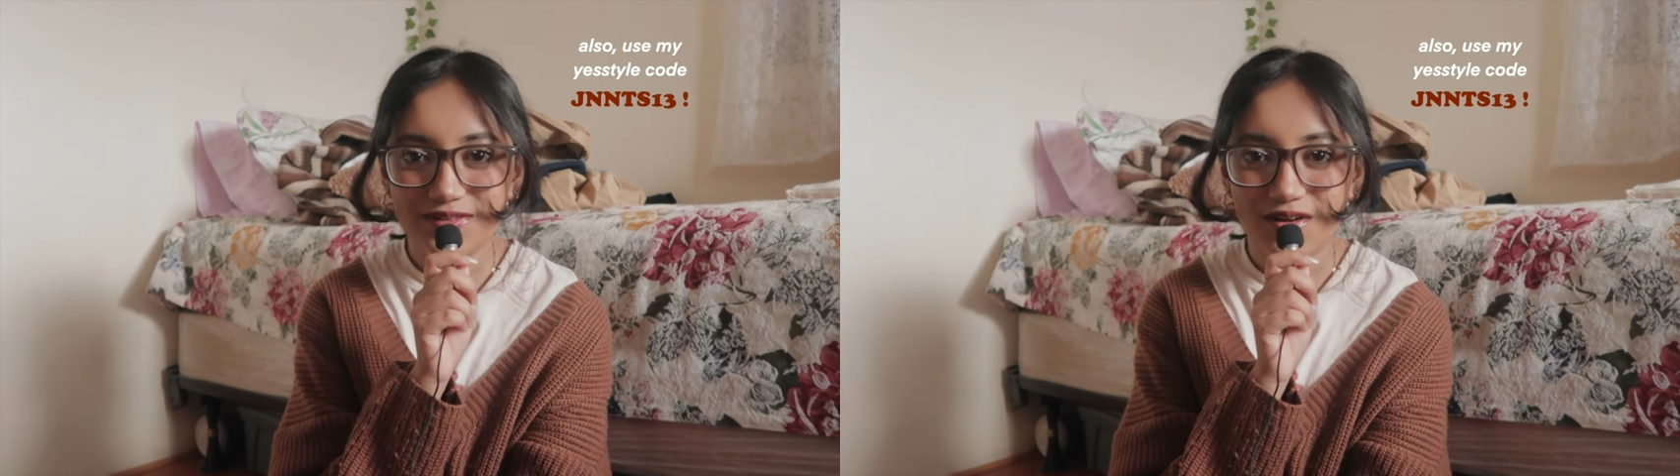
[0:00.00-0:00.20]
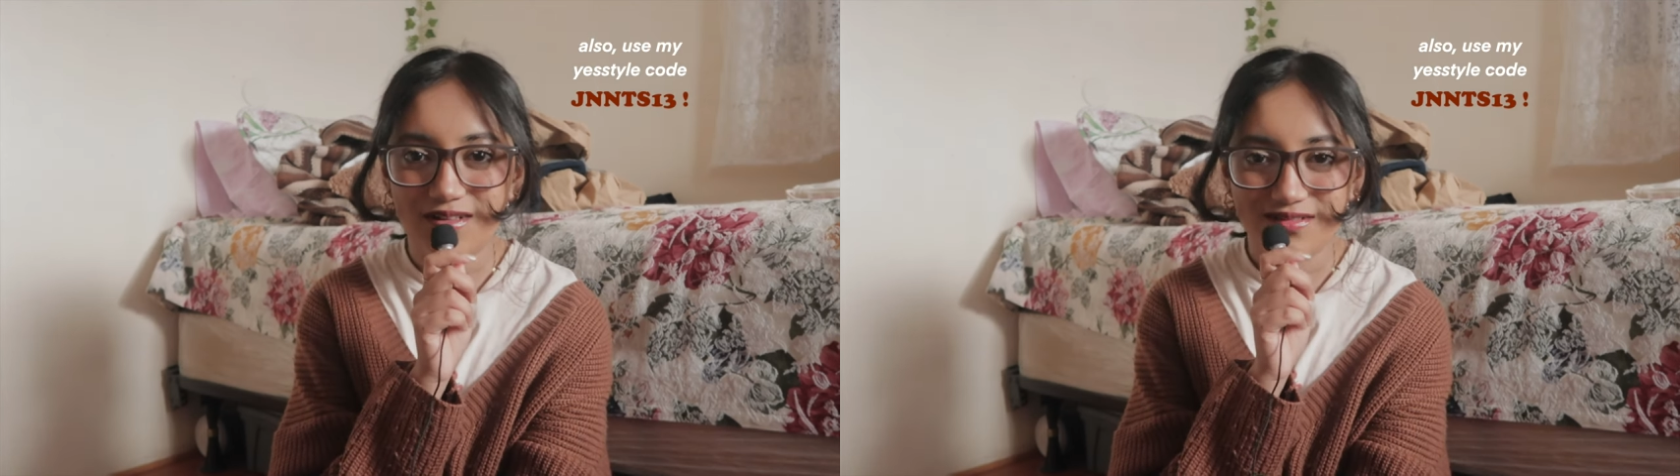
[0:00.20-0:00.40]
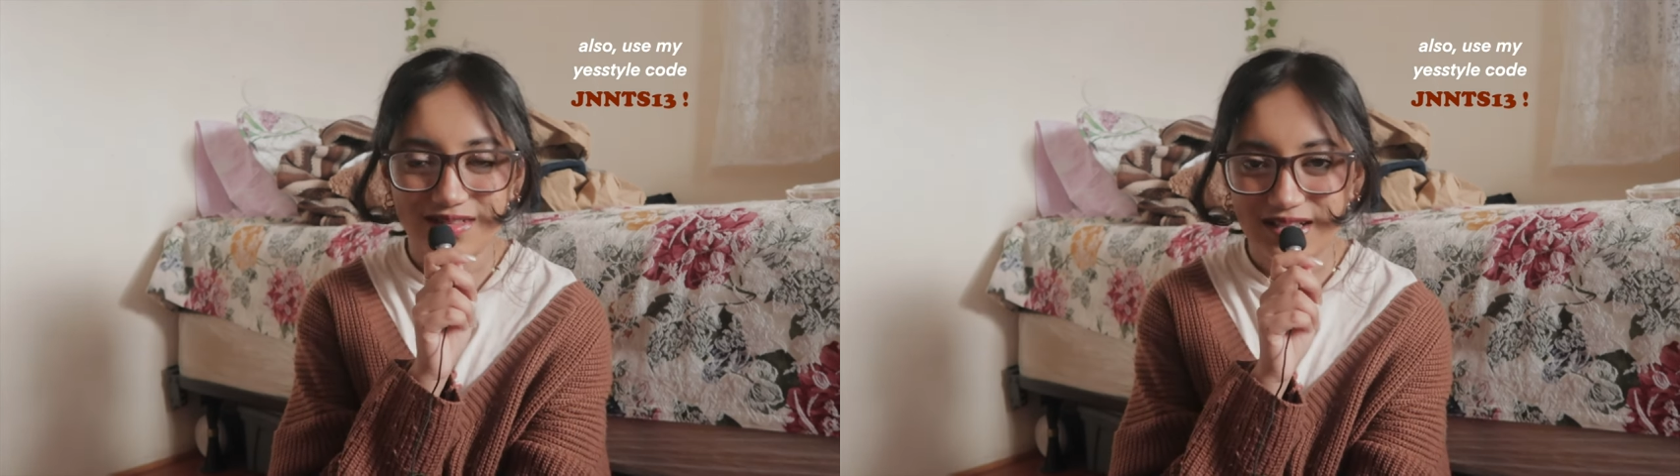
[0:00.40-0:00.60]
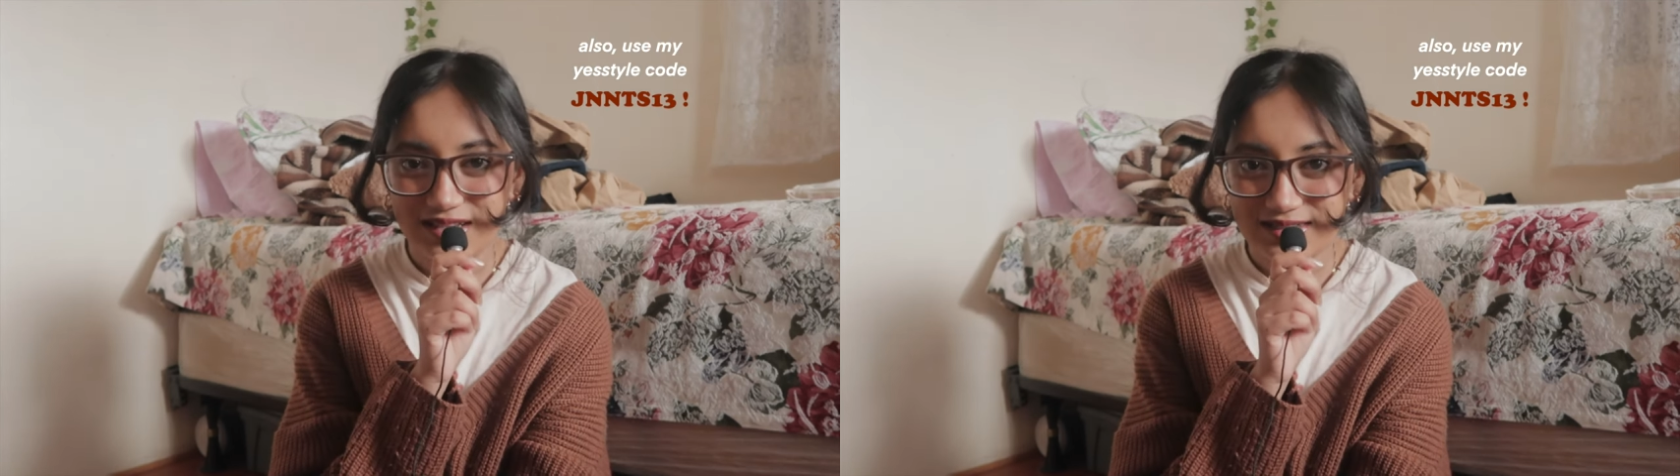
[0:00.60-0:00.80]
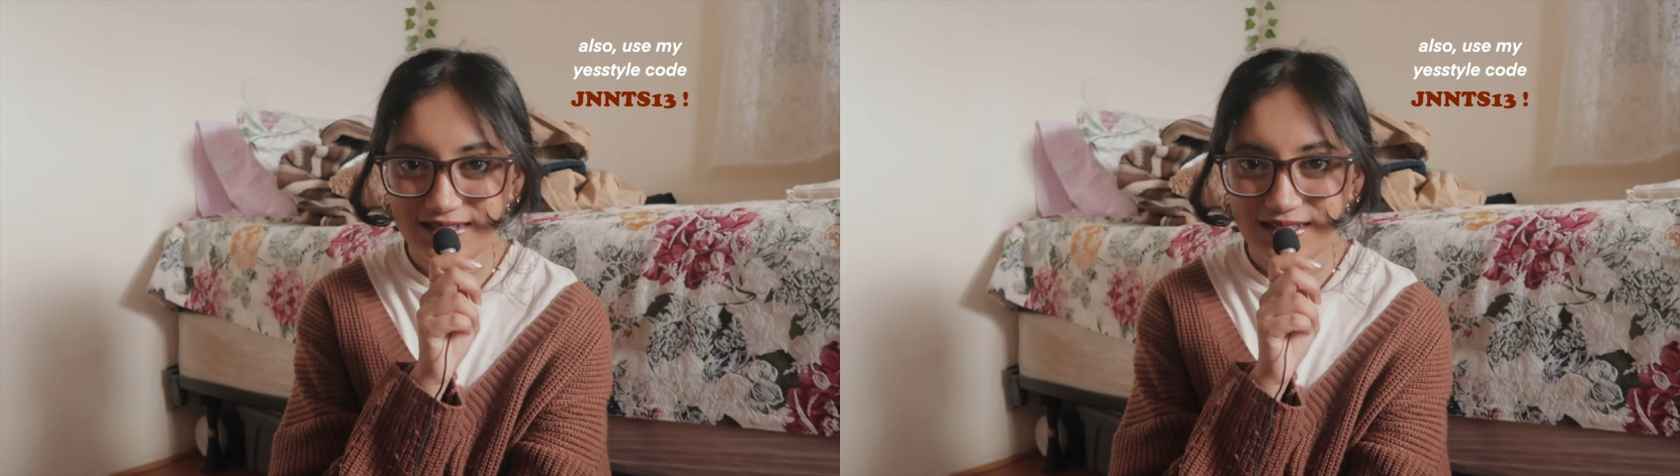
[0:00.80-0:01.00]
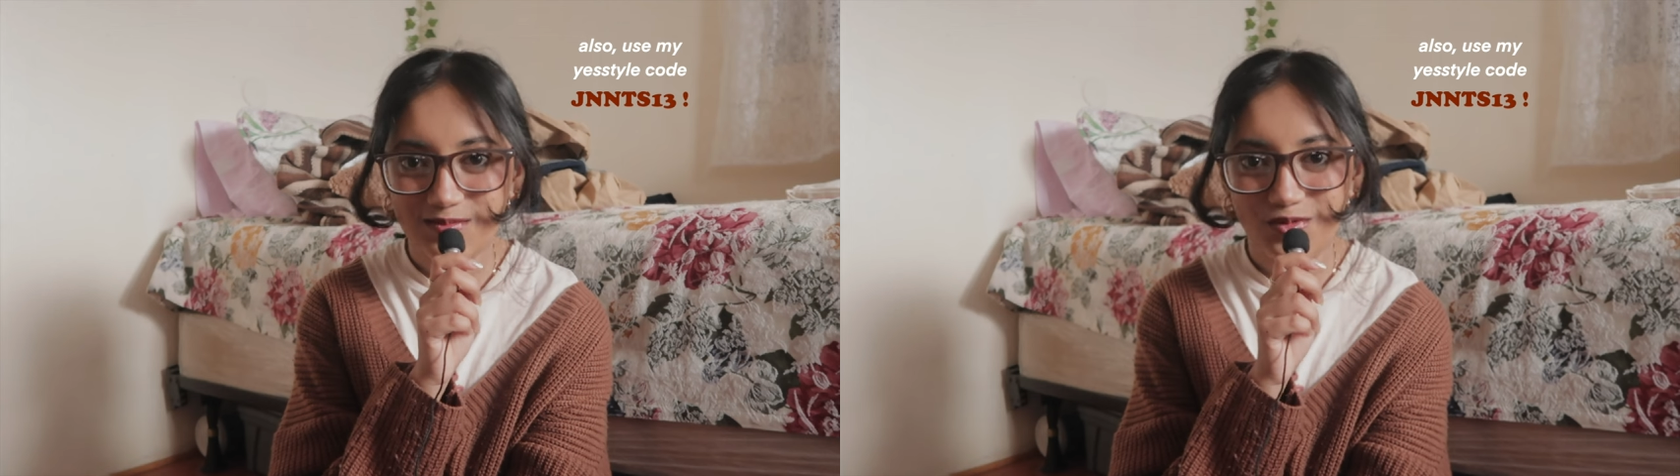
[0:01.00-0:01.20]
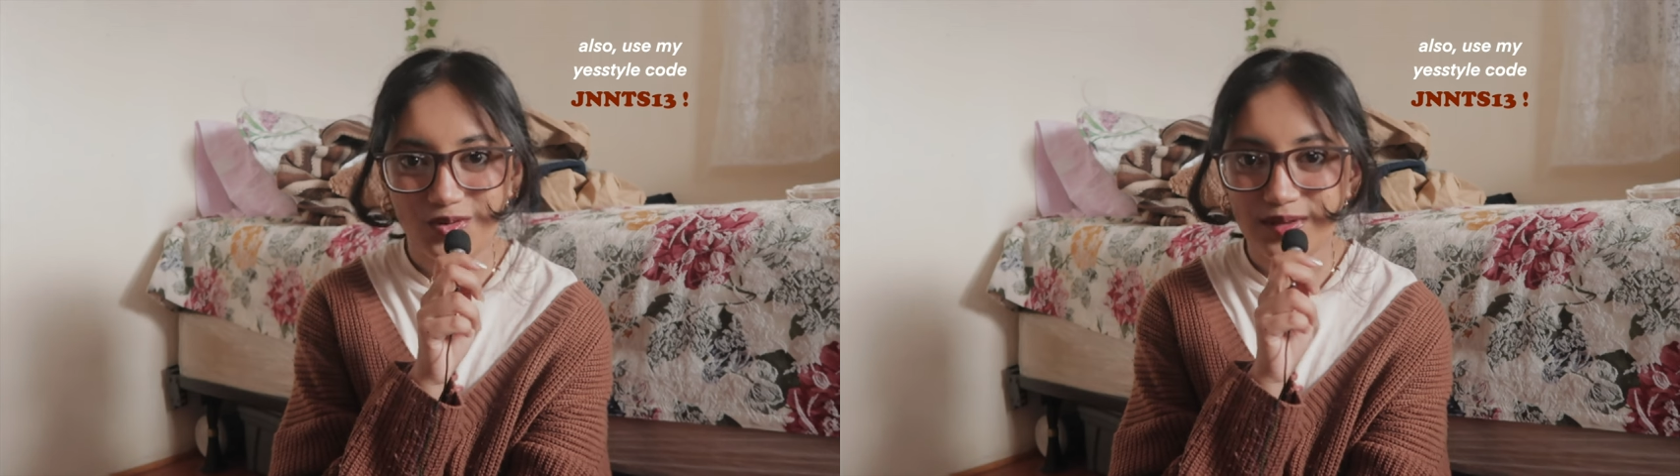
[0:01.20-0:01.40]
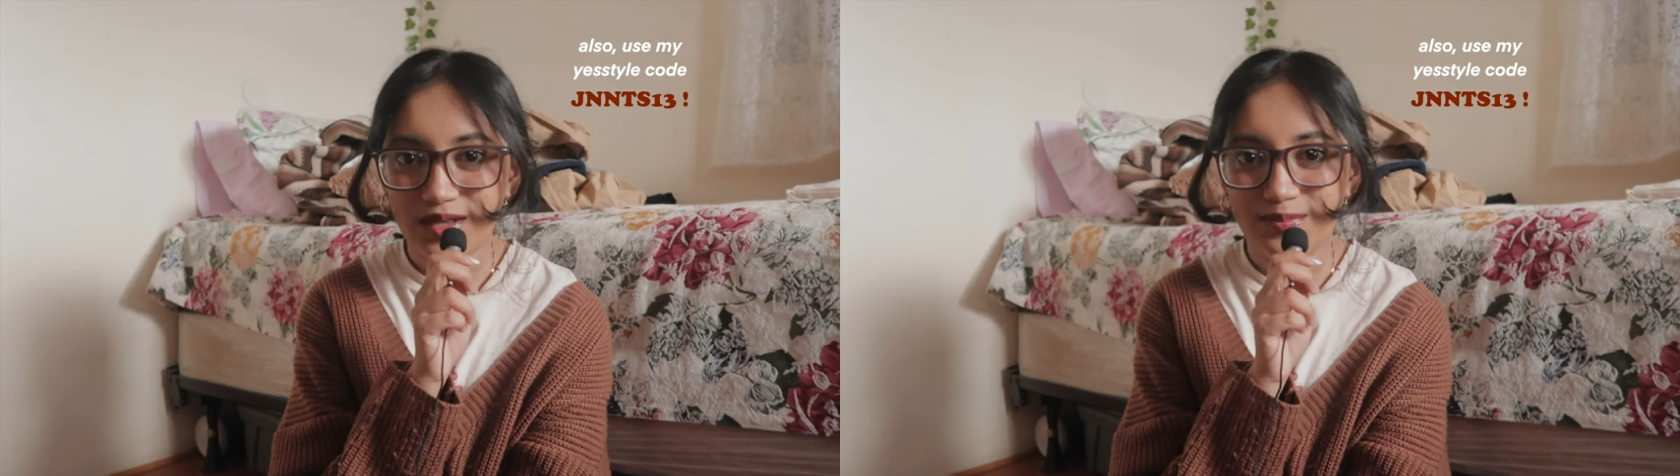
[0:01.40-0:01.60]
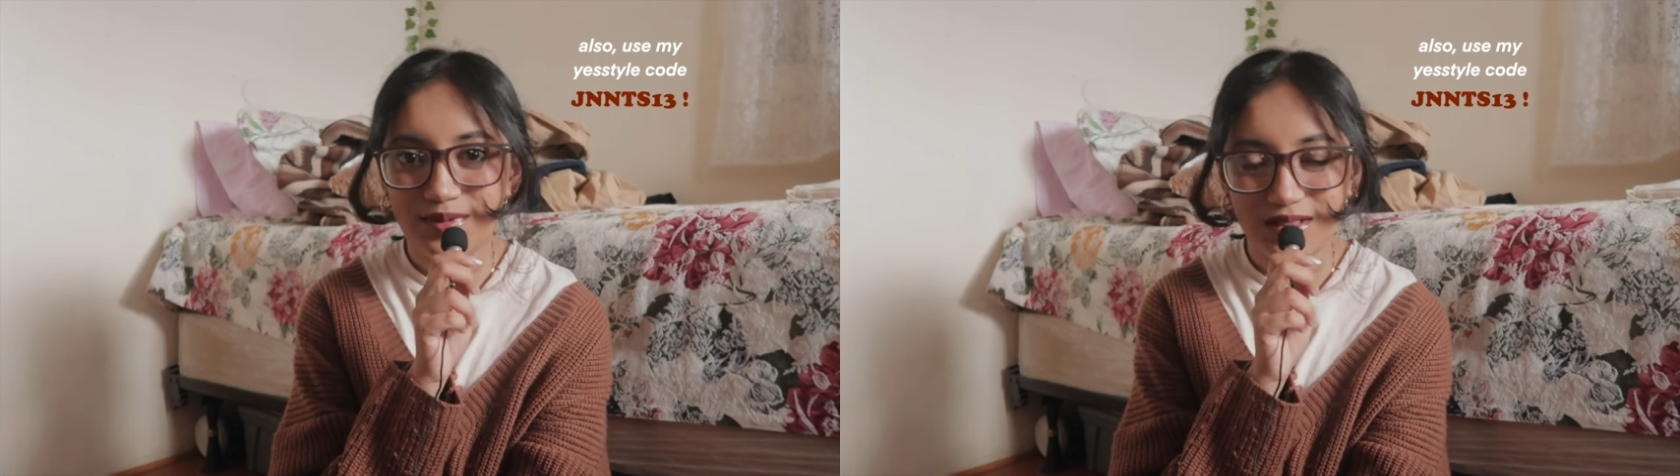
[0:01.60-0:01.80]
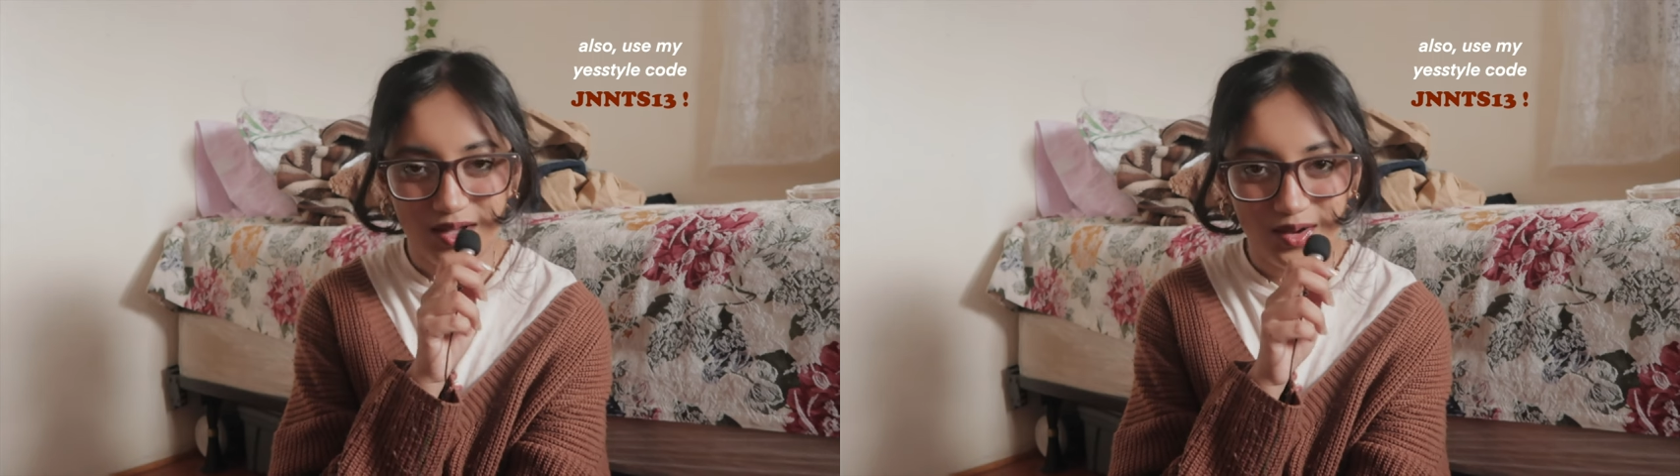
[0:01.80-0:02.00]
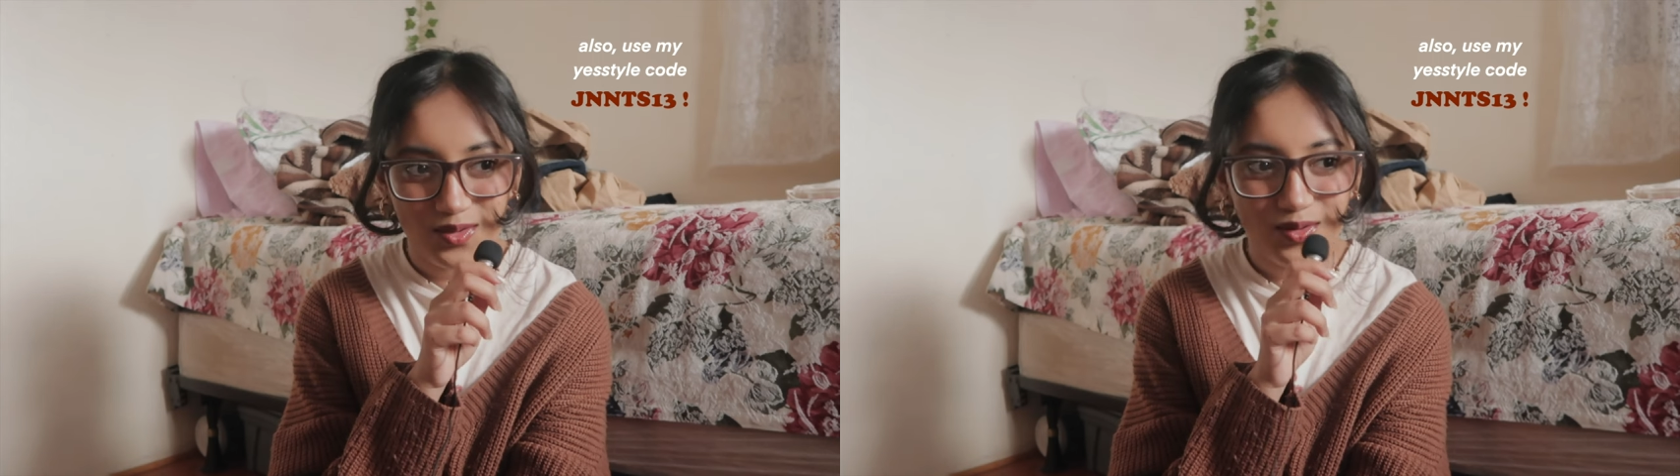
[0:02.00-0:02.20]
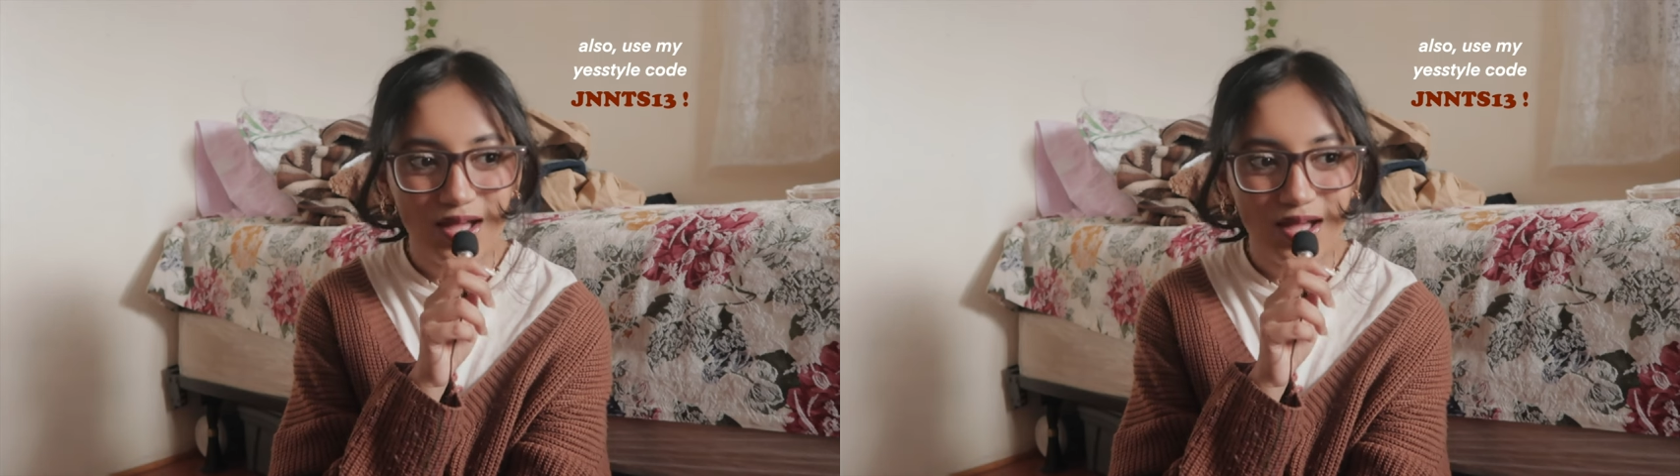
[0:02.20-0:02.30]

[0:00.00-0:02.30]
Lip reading: all of the links to them will be below,